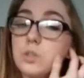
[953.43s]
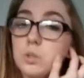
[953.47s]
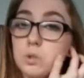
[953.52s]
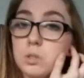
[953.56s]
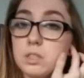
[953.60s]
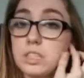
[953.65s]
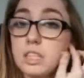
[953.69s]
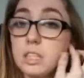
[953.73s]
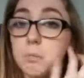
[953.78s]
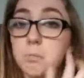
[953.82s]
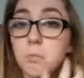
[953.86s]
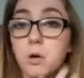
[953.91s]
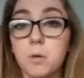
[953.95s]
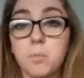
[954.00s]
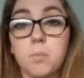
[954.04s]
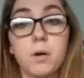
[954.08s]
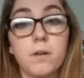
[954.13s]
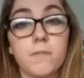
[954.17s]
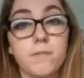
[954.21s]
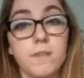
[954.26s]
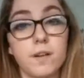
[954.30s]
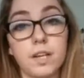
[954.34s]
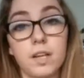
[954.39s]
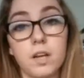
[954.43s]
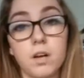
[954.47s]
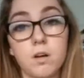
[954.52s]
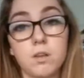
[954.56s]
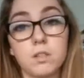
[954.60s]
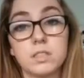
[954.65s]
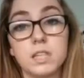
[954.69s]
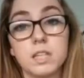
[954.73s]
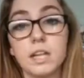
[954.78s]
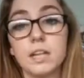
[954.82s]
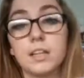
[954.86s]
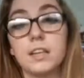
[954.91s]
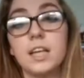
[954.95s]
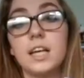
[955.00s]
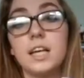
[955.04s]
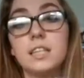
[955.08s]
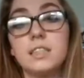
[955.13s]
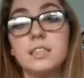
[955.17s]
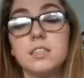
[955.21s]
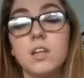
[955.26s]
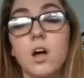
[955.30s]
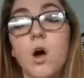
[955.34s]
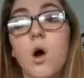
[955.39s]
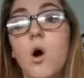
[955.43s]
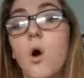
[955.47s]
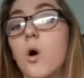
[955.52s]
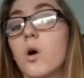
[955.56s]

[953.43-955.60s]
to see more book videos like this